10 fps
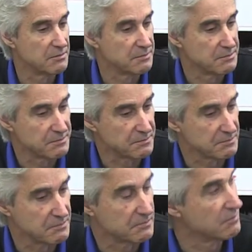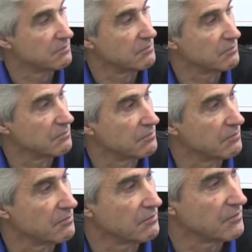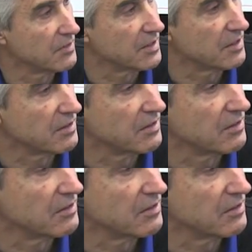The person shown says nothing.